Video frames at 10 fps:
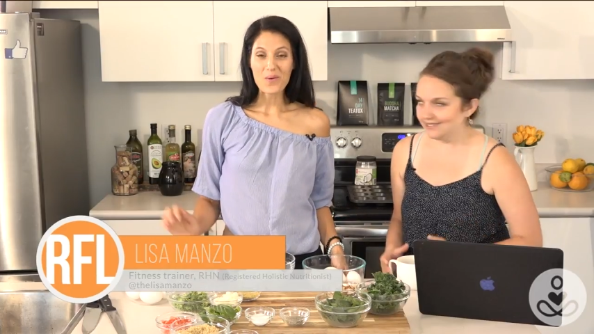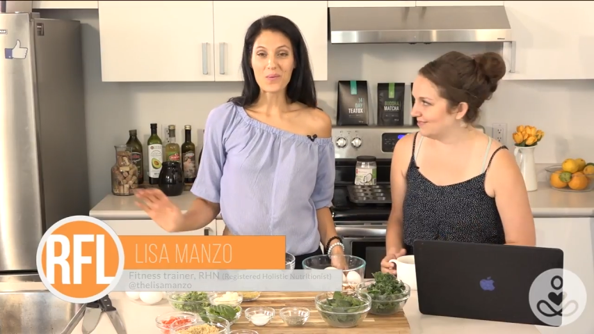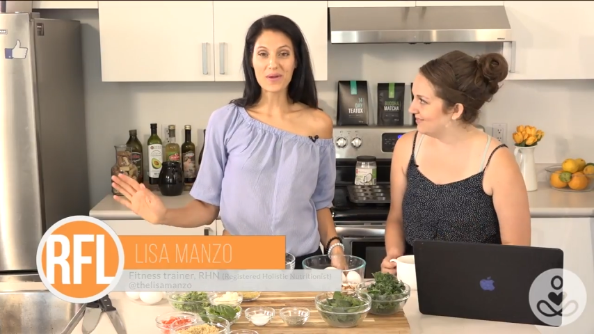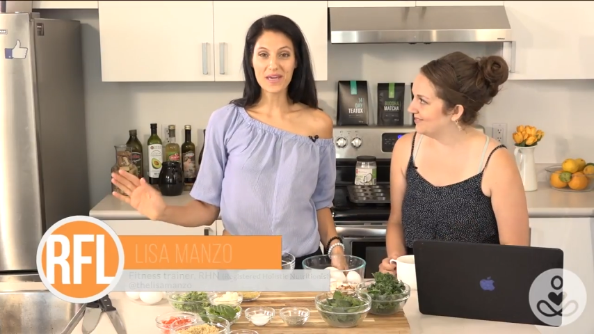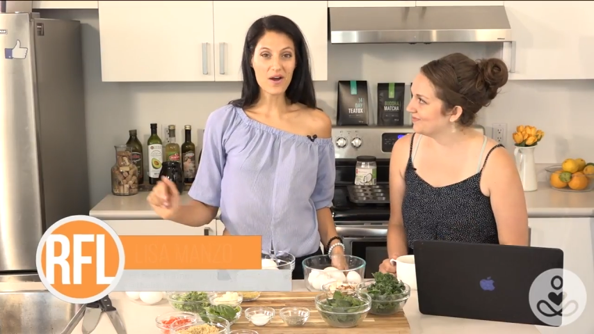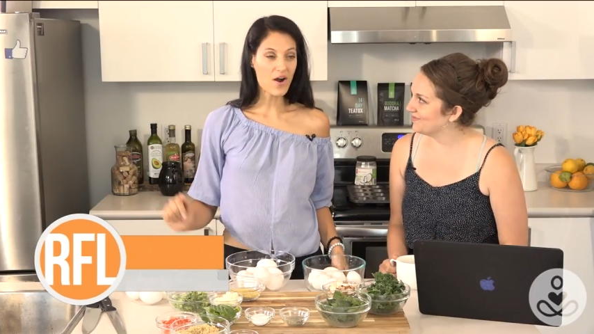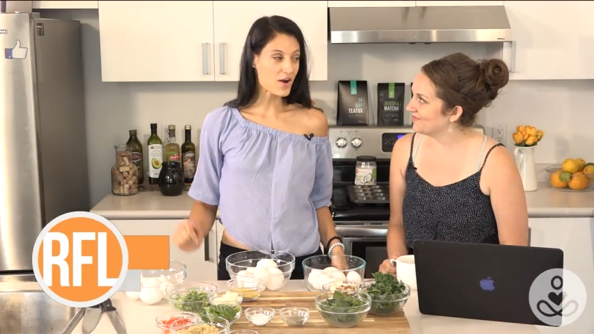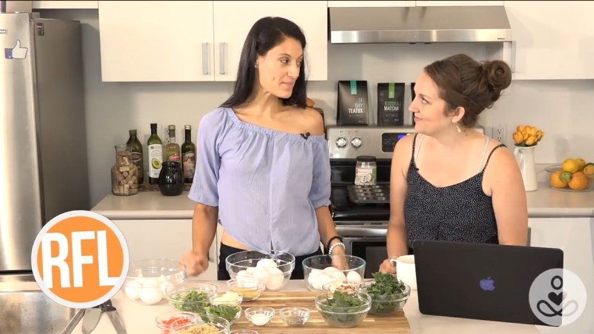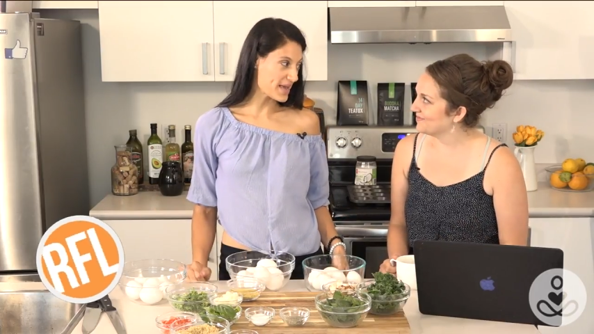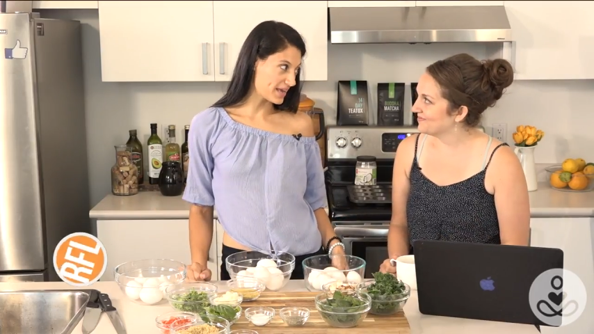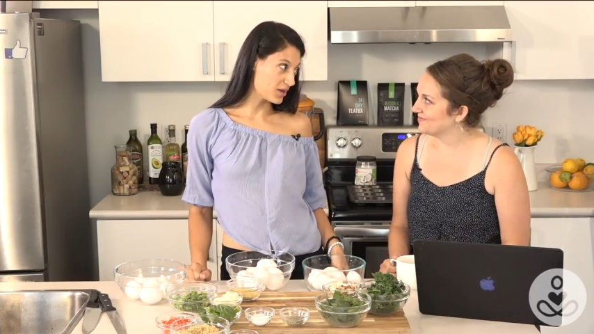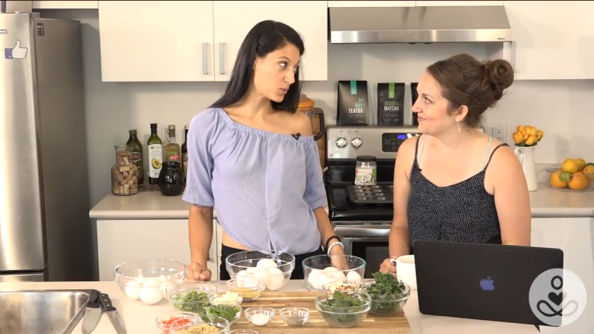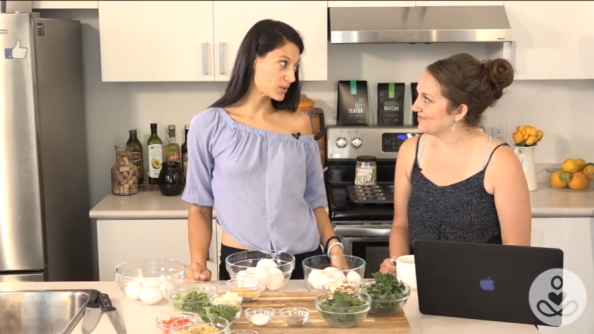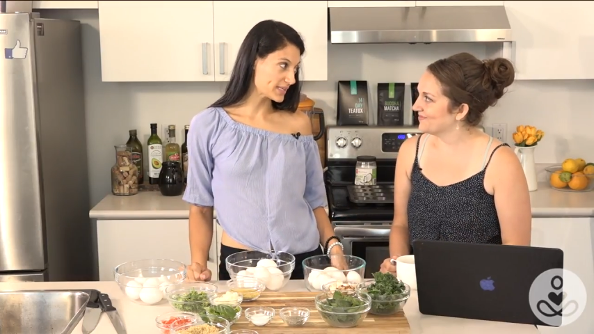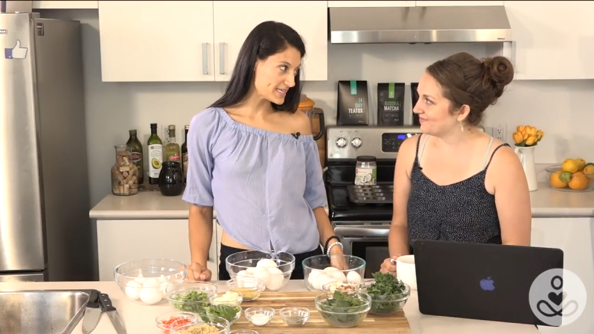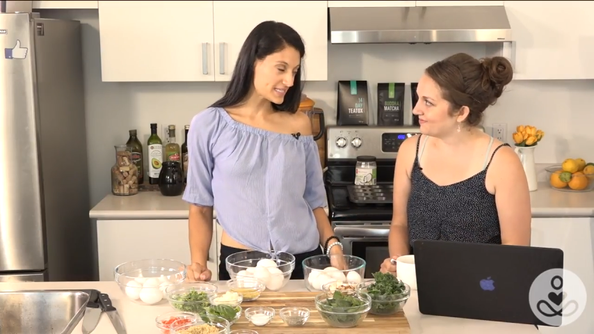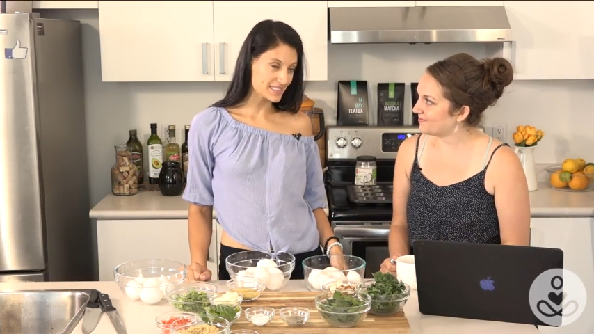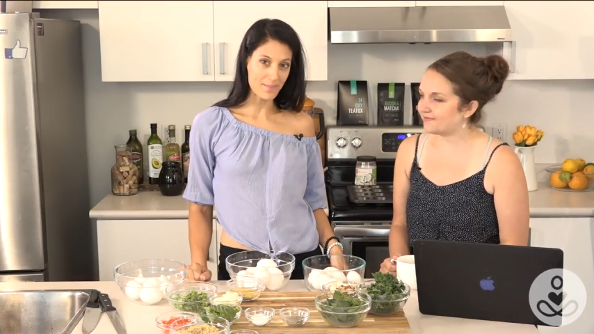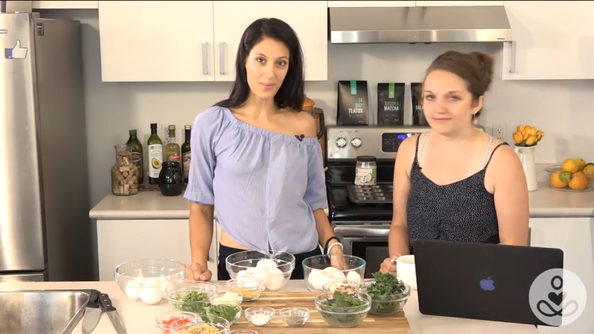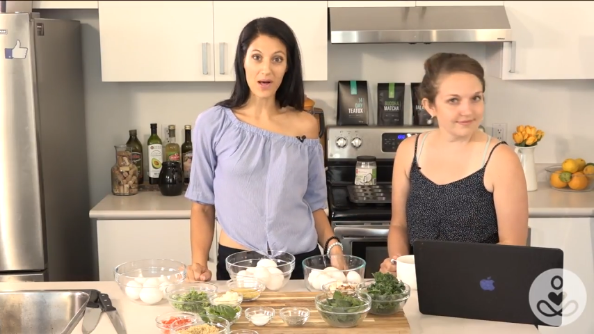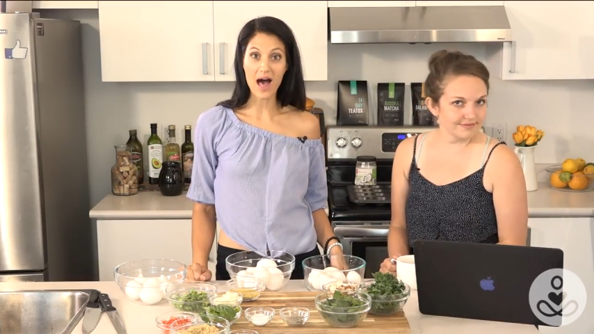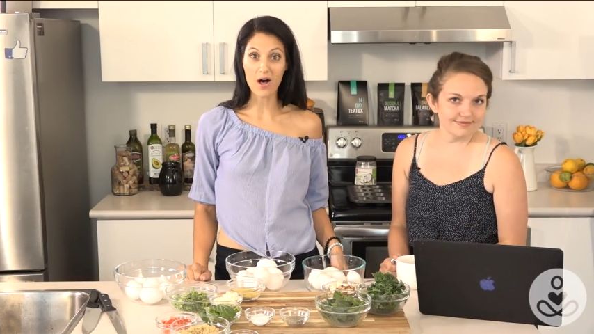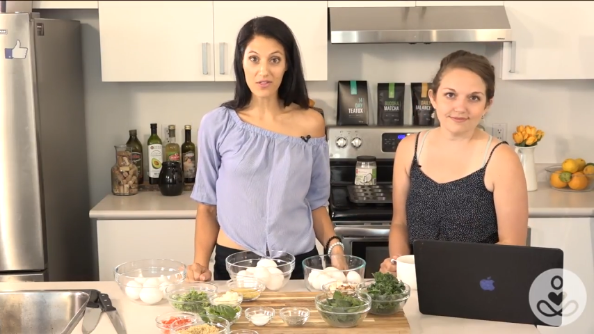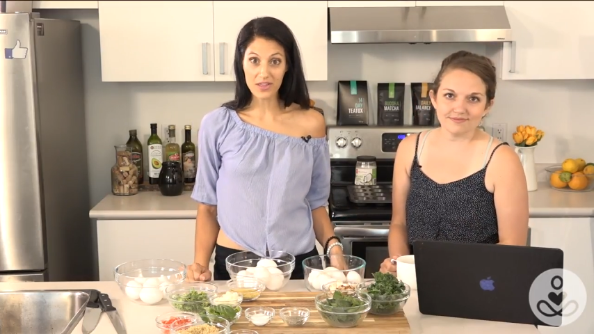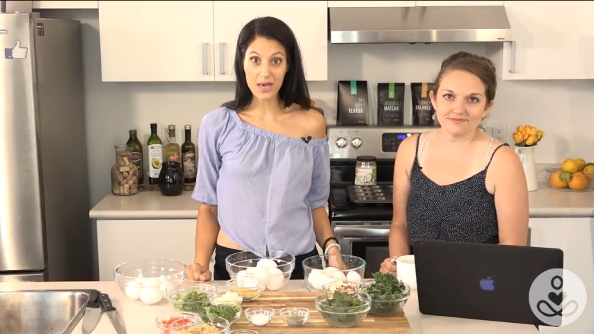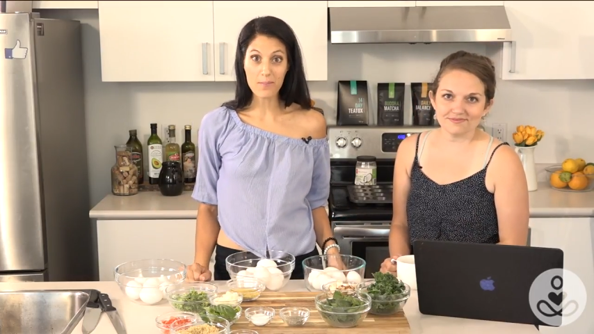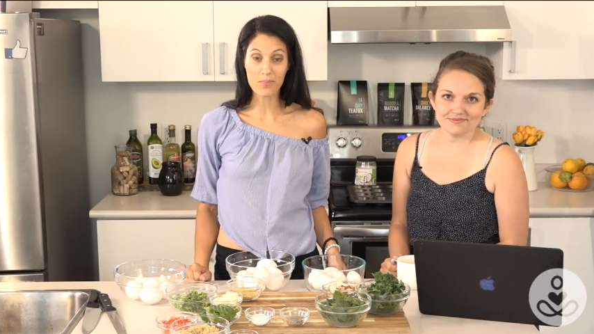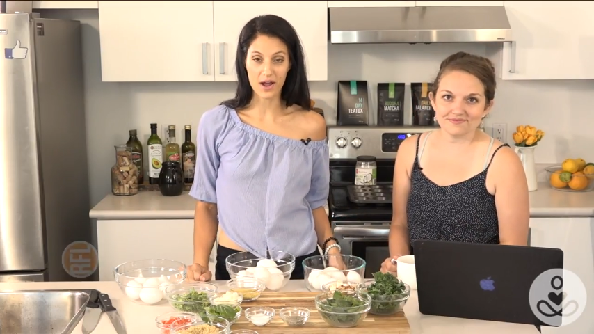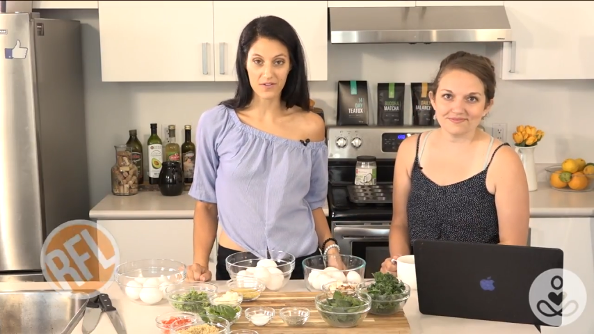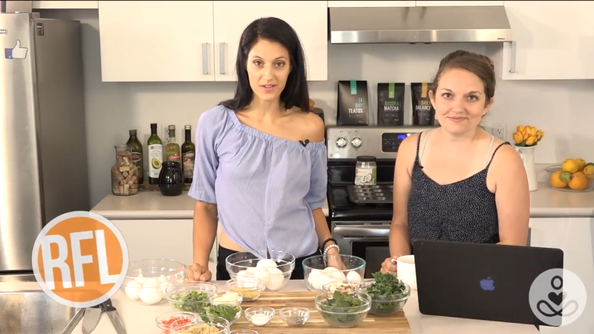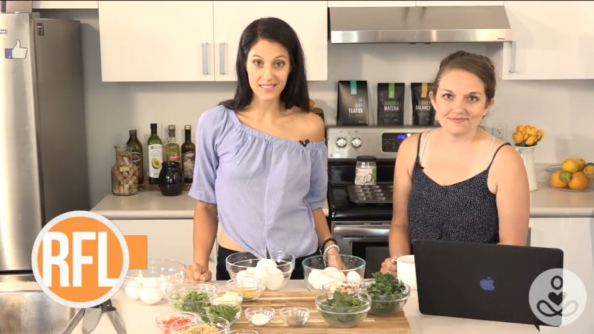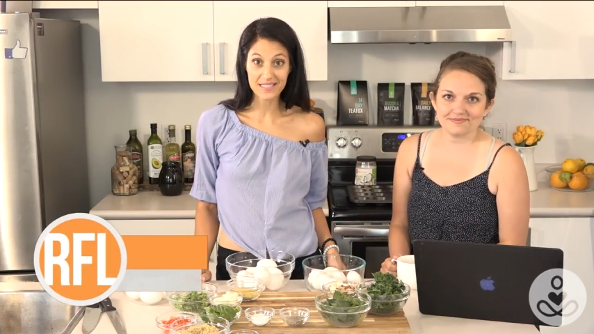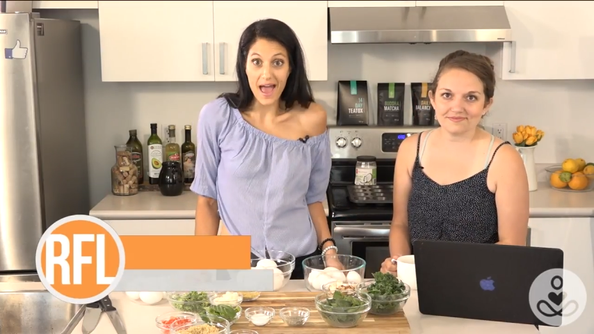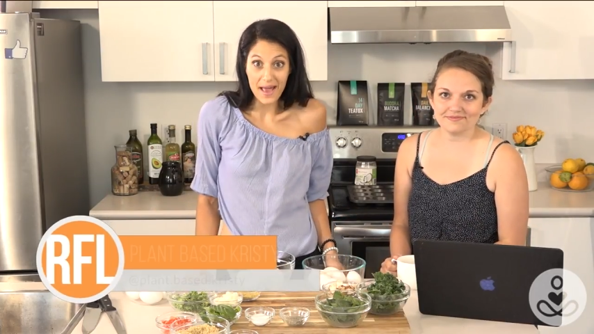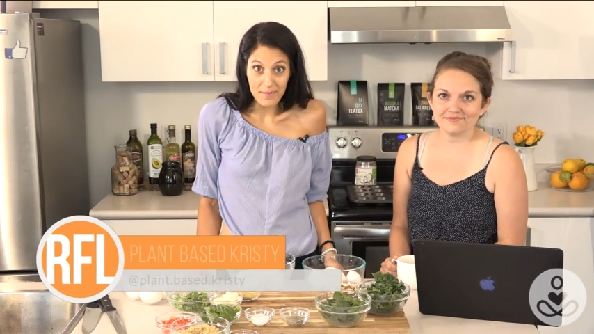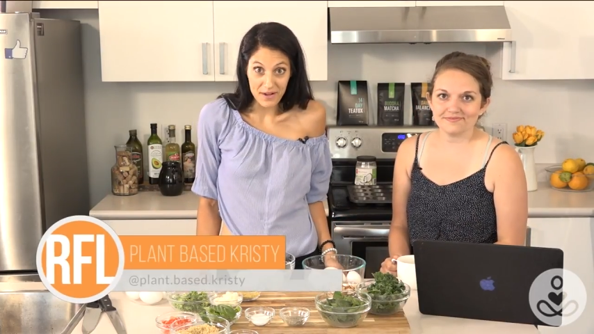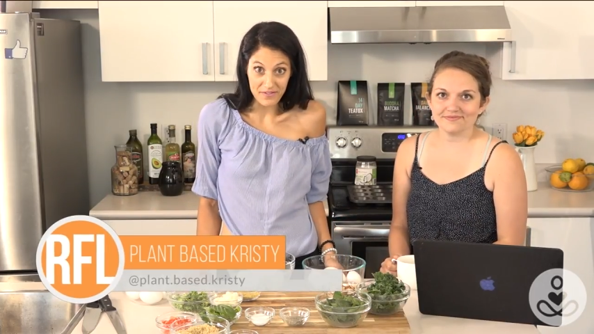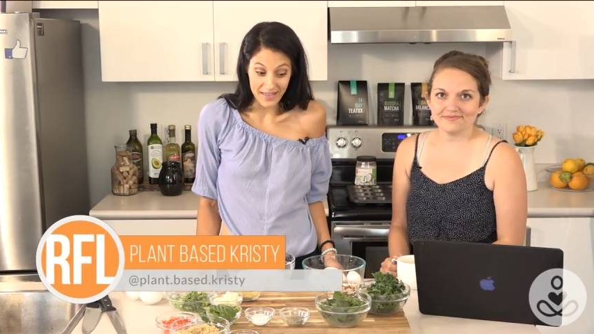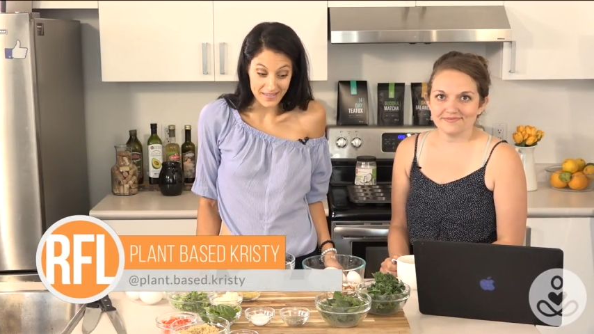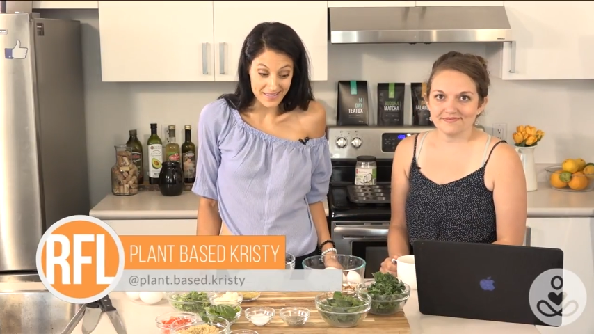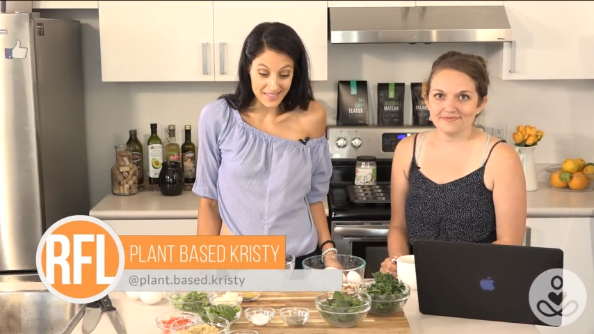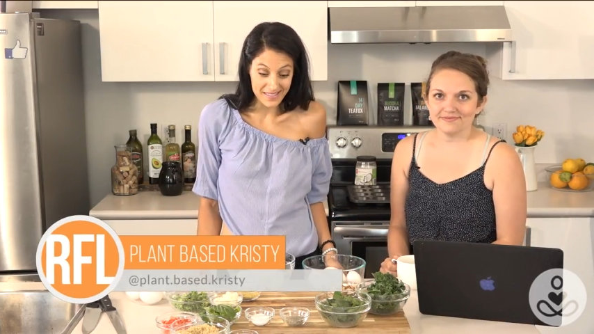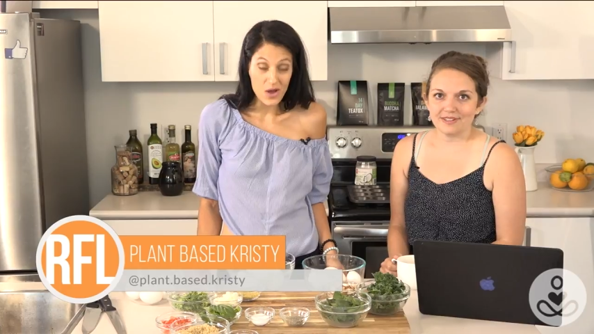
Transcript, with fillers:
Speaker 1: We are making really simple, healthy breakfast egg muffins.